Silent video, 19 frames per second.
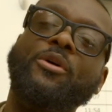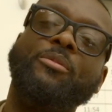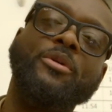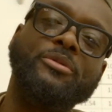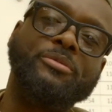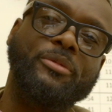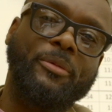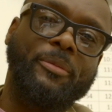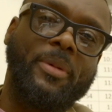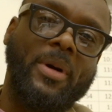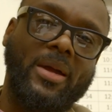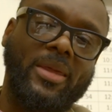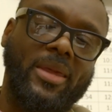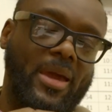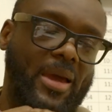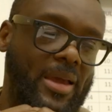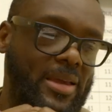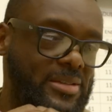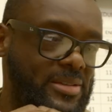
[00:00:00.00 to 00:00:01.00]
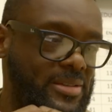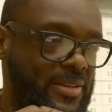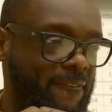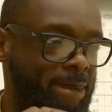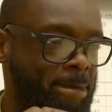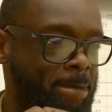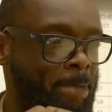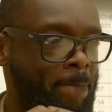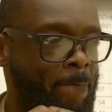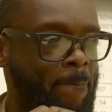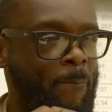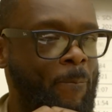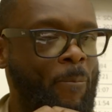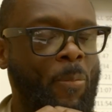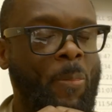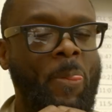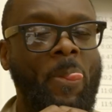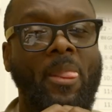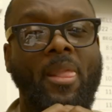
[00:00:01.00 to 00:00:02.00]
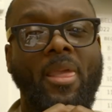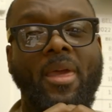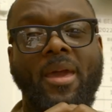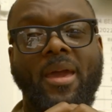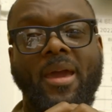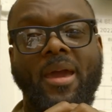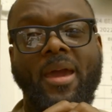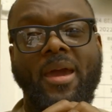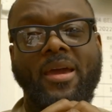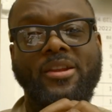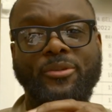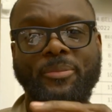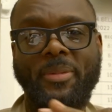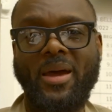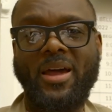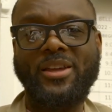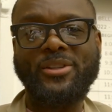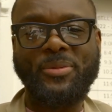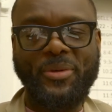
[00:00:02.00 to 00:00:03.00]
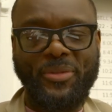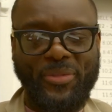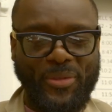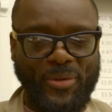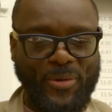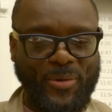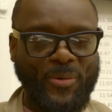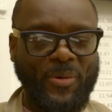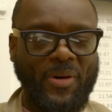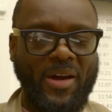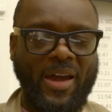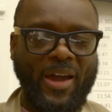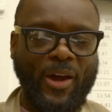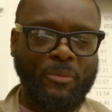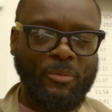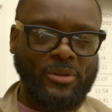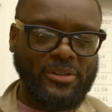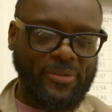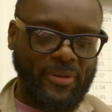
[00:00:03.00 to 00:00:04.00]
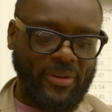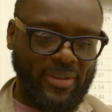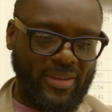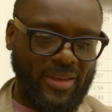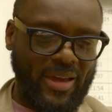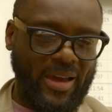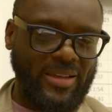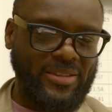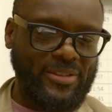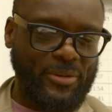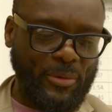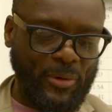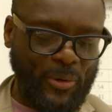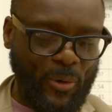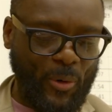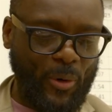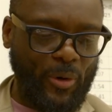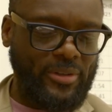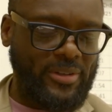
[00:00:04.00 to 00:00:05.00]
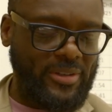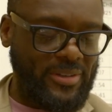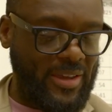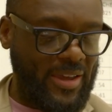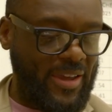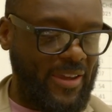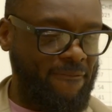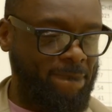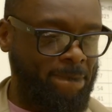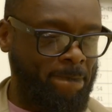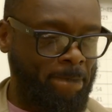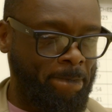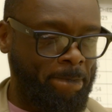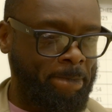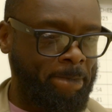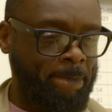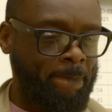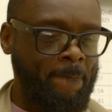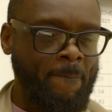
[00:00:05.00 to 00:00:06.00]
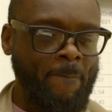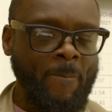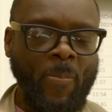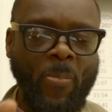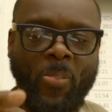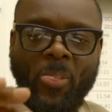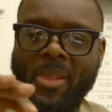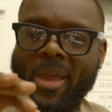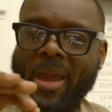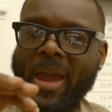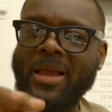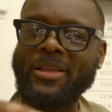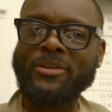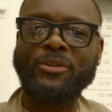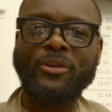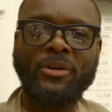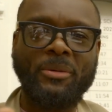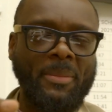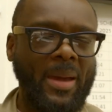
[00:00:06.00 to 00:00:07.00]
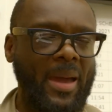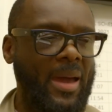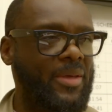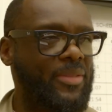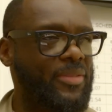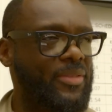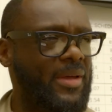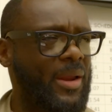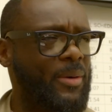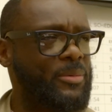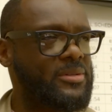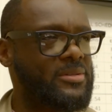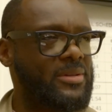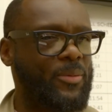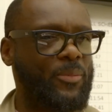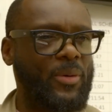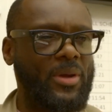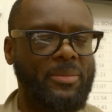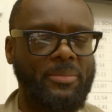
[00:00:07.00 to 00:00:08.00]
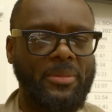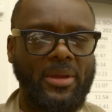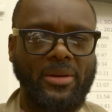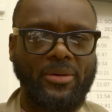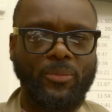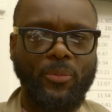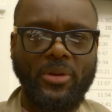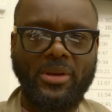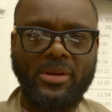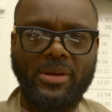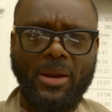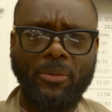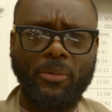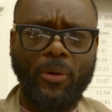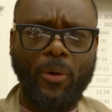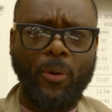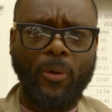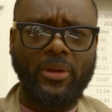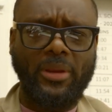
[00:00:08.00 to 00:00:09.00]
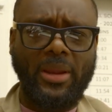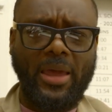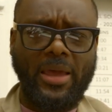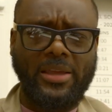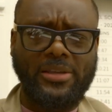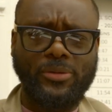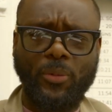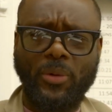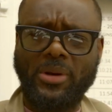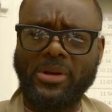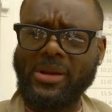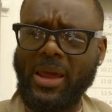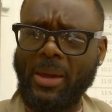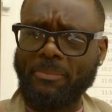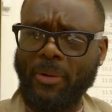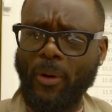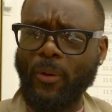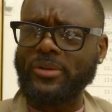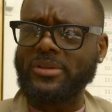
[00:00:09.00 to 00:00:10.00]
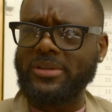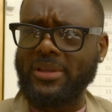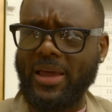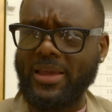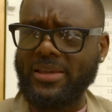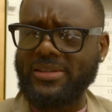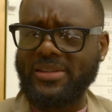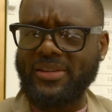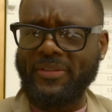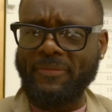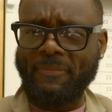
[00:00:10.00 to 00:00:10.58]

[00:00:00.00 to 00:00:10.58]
Principal podcast. And to be honest with you, I almost forgot to record today. I had to do the math. I was like, wait a minute, when did I record last? When did I post last?